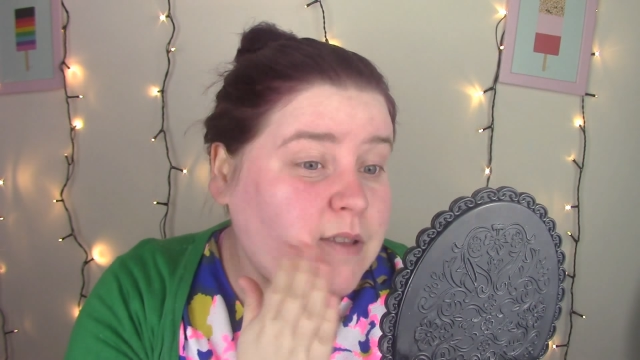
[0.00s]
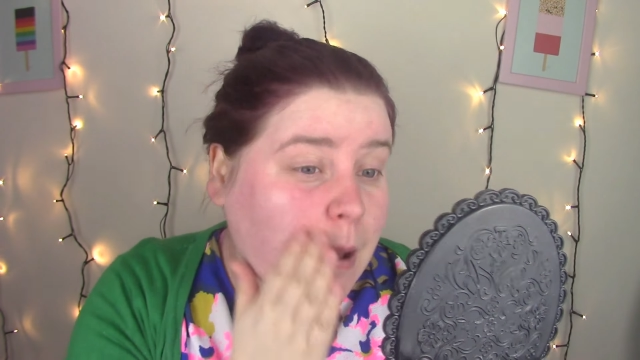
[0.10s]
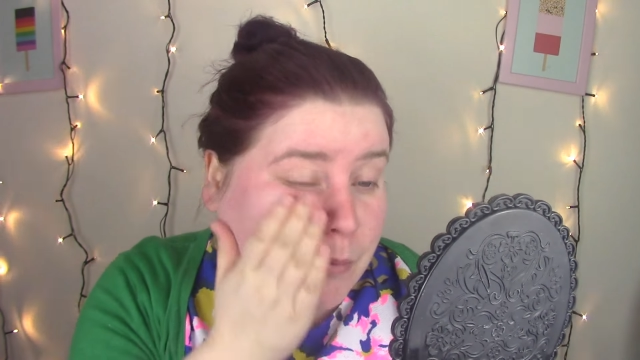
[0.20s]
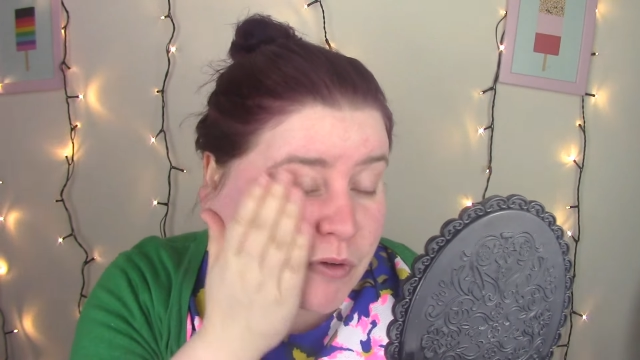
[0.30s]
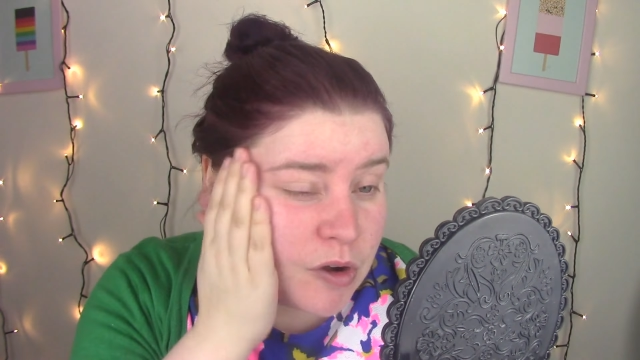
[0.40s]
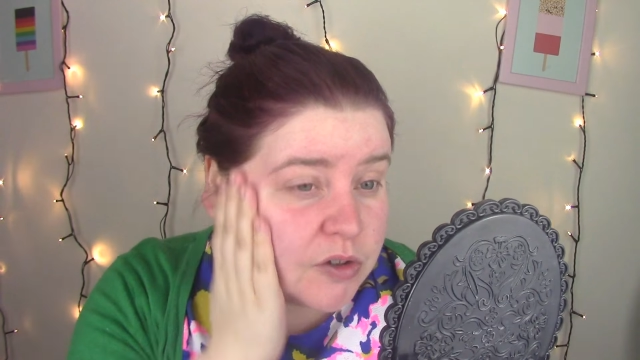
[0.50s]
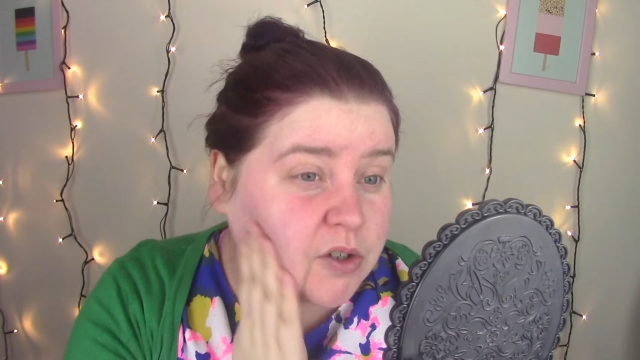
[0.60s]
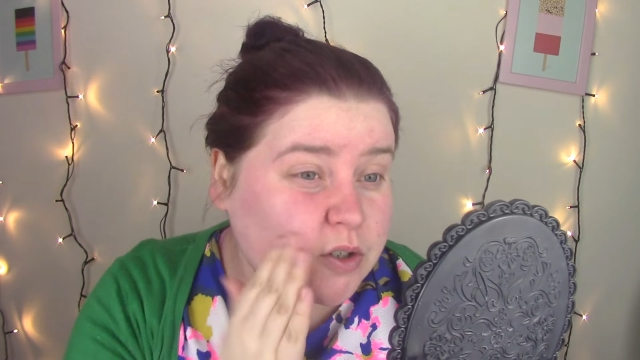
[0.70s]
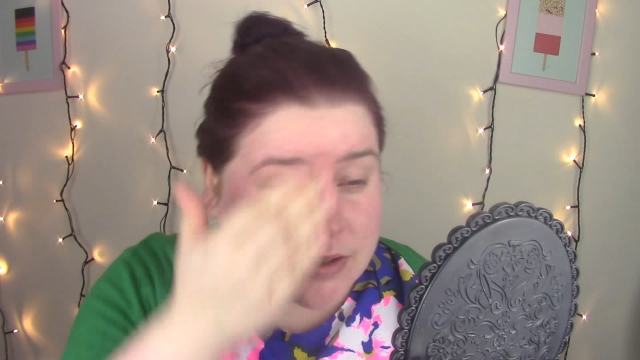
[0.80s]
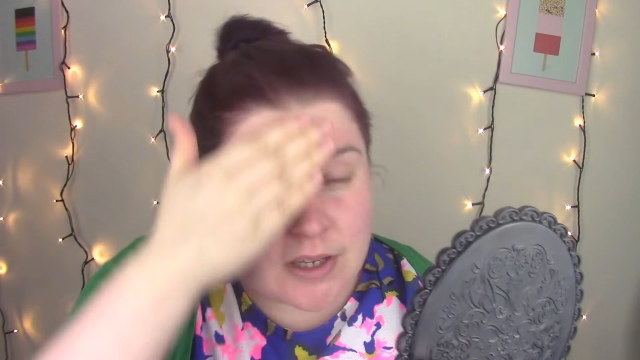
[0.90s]
that
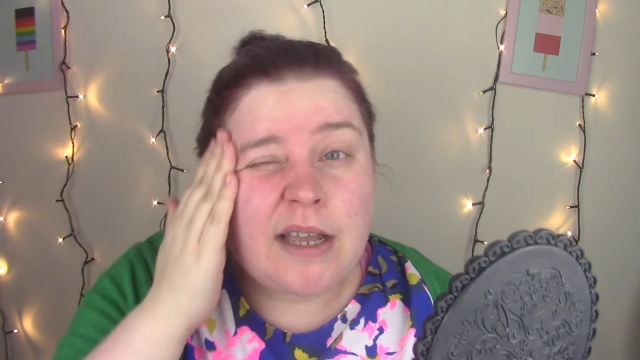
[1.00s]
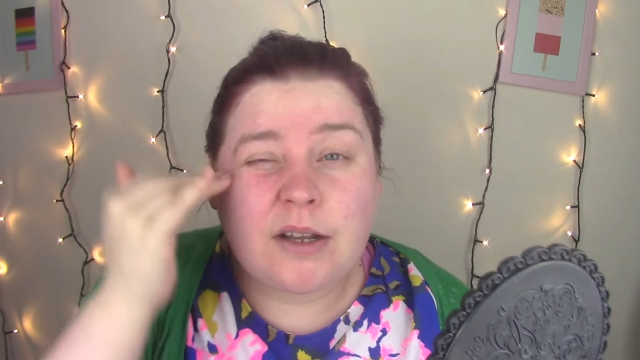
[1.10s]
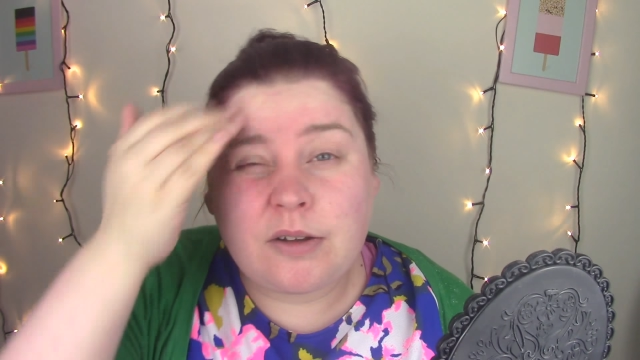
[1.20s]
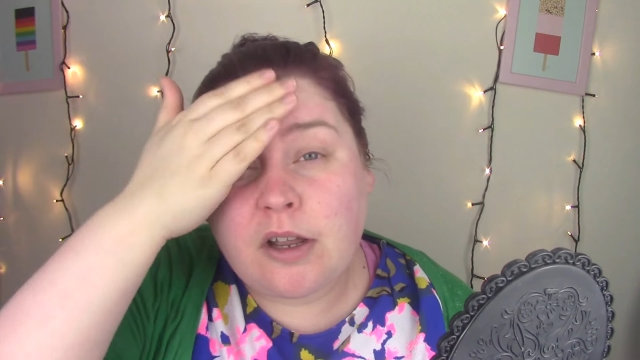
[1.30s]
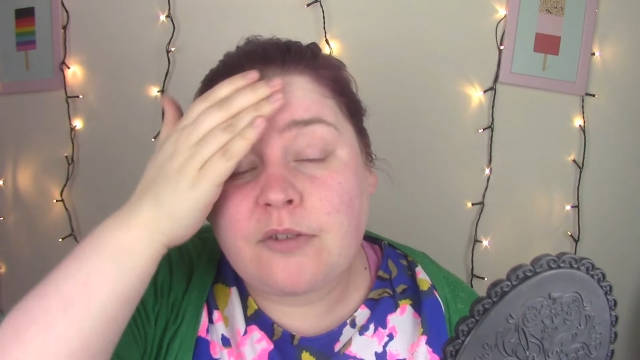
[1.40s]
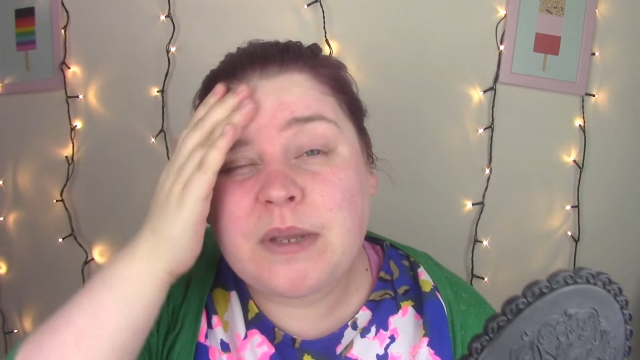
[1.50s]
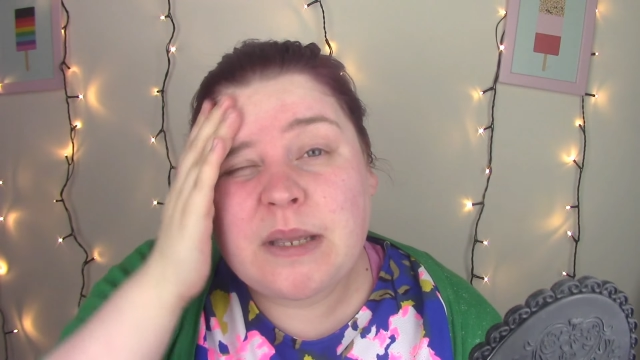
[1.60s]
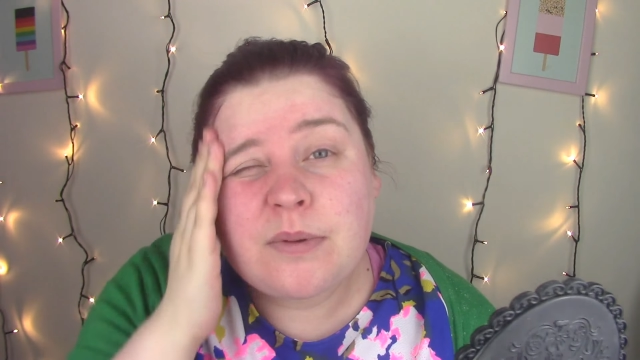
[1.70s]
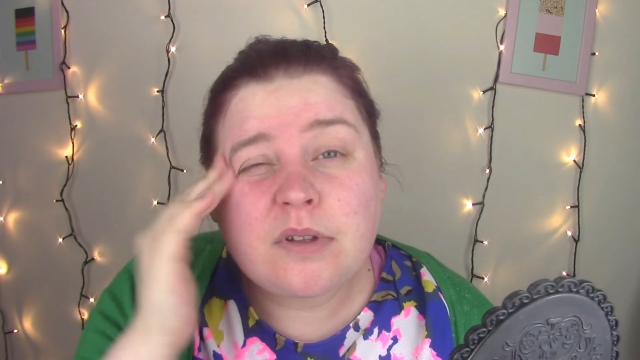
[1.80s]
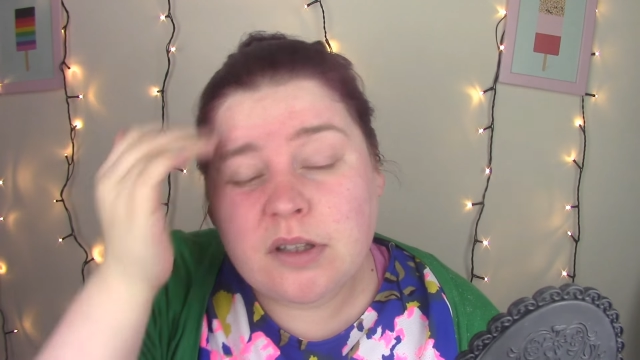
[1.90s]
product. I know a lot of
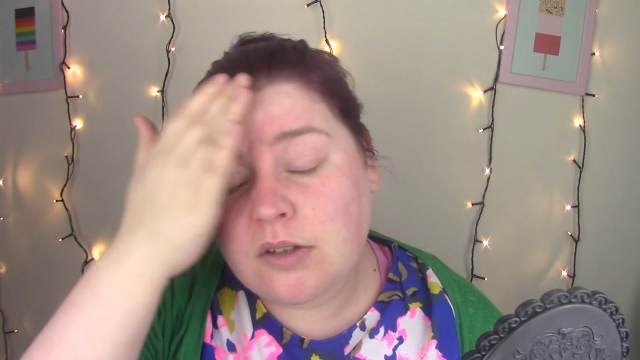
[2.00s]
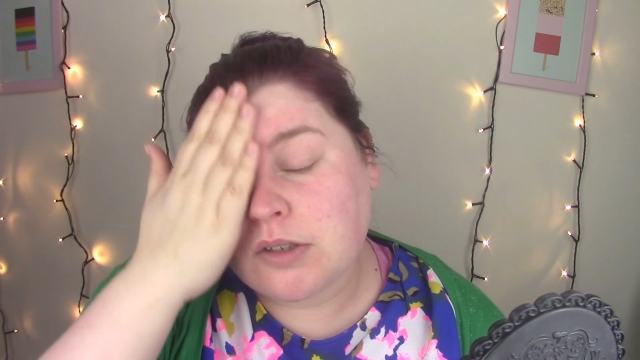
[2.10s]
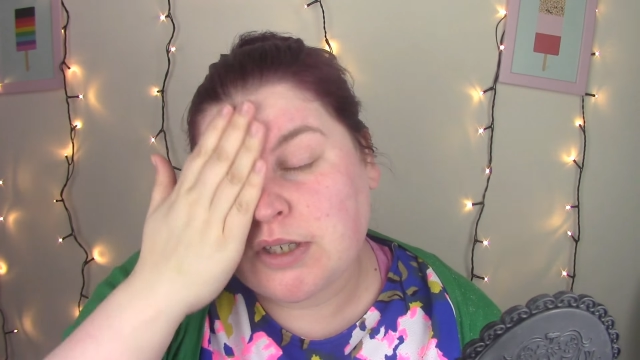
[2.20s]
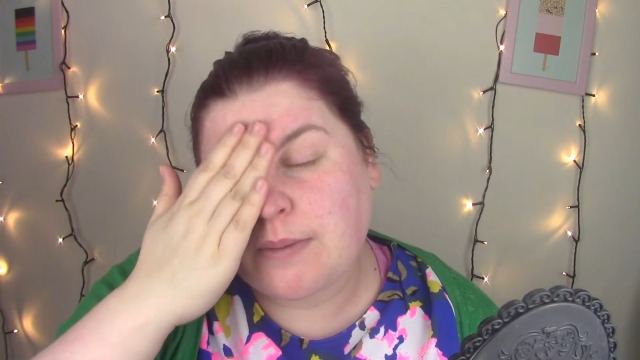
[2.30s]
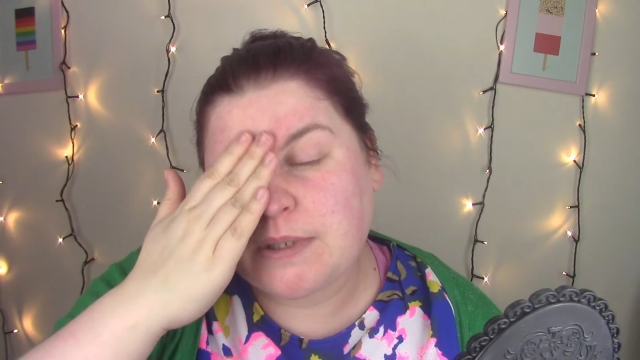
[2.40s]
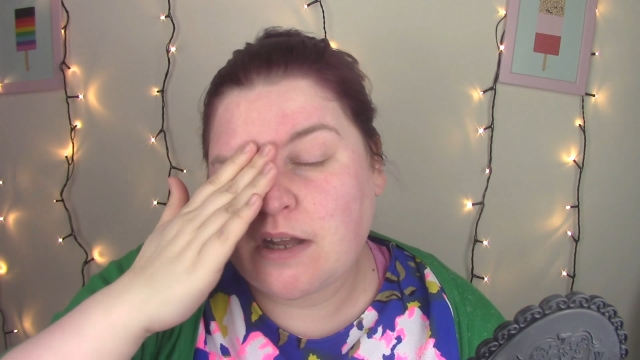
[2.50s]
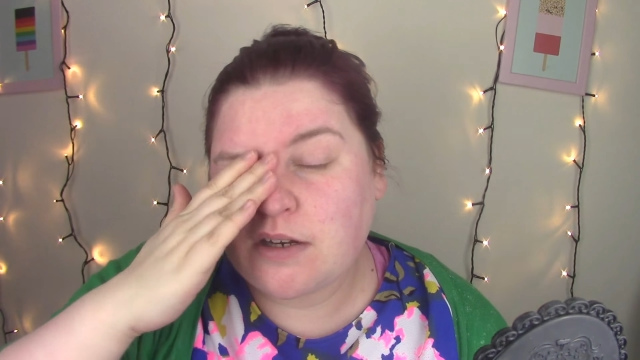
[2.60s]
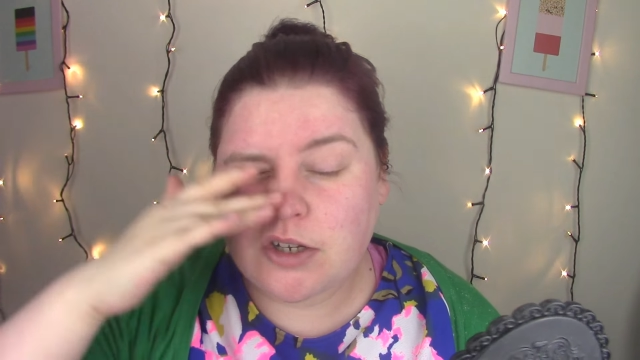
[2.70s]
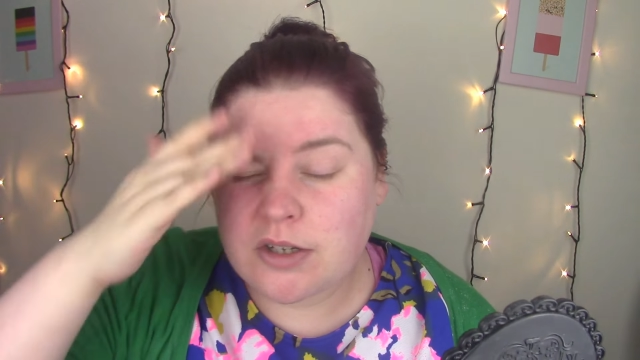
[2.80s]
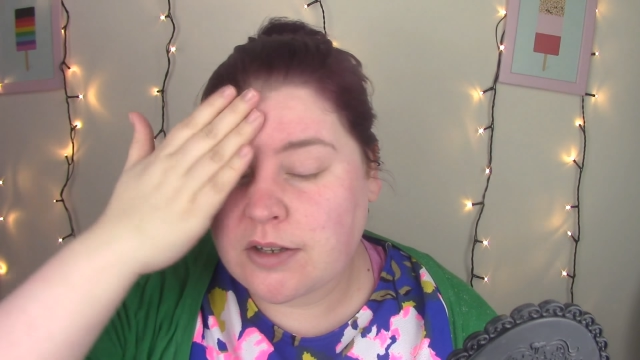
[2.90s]
people or
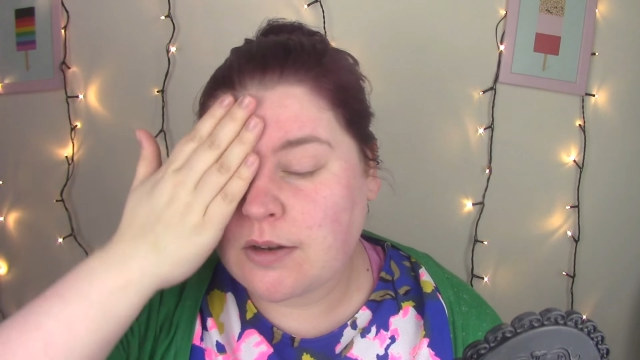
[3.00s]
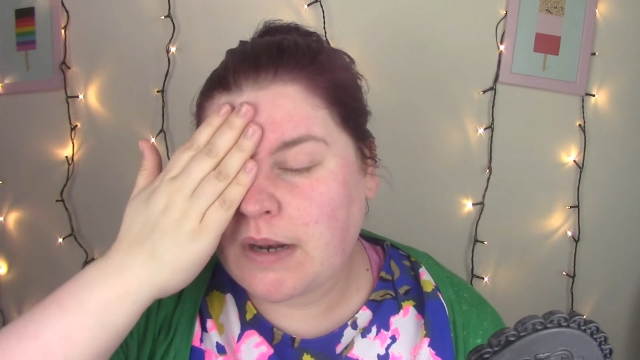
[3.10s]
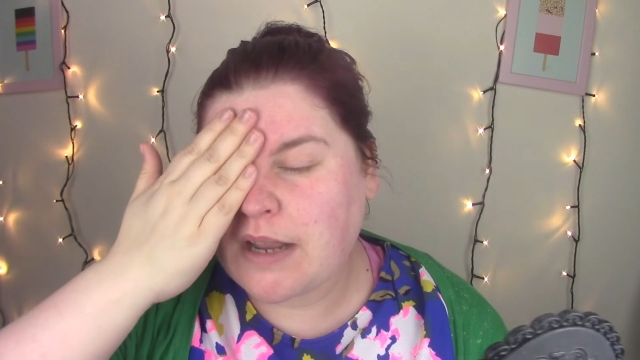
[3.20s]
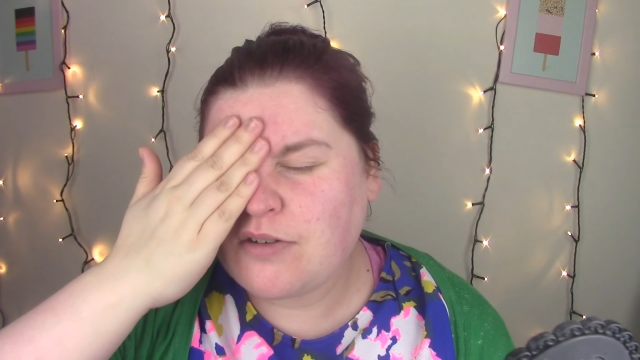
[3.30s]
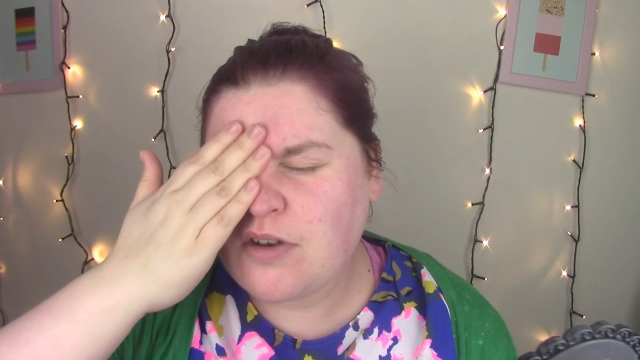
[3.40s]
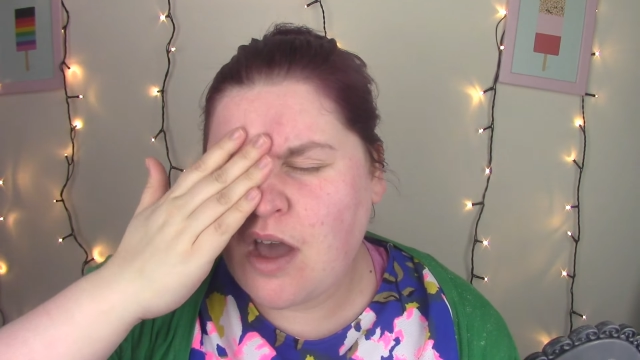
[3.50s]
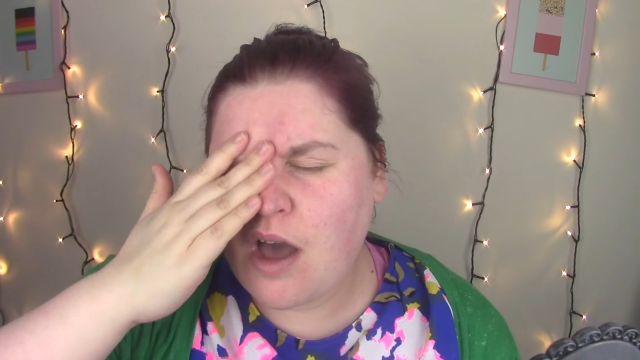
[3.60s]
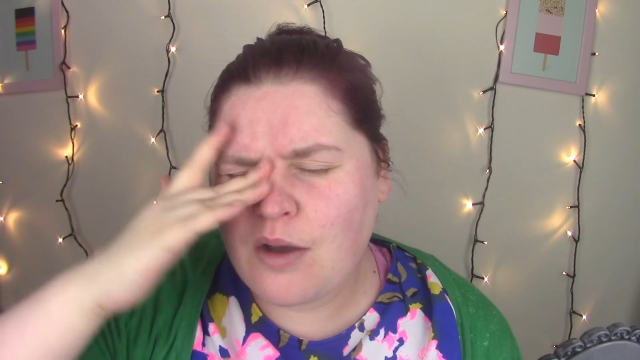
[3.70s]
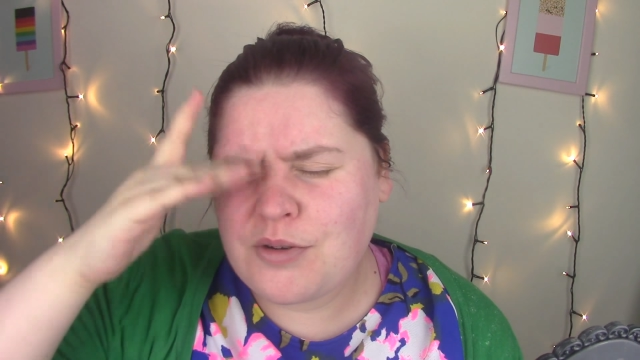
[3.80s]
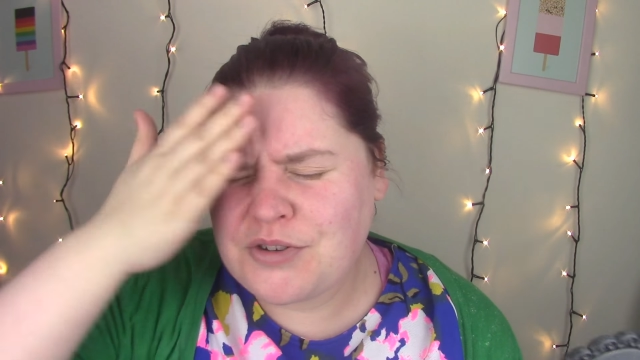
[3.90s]
dermatologists are going to be like, no,